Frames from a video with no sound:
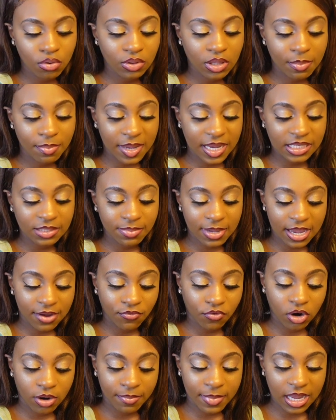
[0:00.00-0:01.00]
the base pay
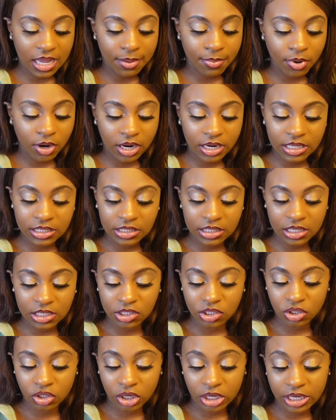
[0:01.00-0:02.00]
for a makeup artist
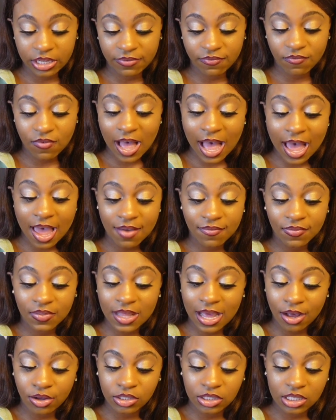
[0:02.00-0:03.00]
is
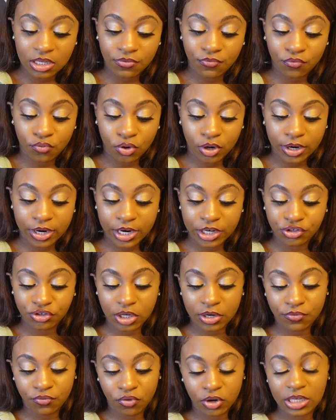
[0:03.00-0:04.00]

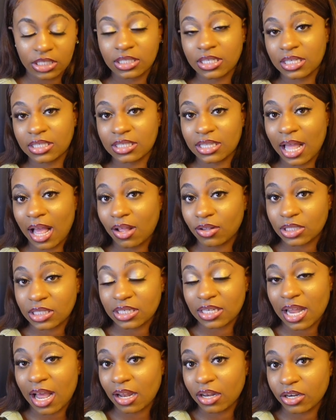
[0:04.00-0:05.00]

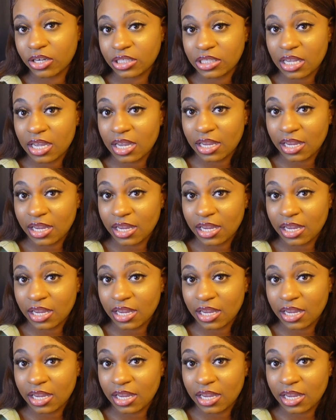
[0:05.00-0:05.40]
$35,446,000 a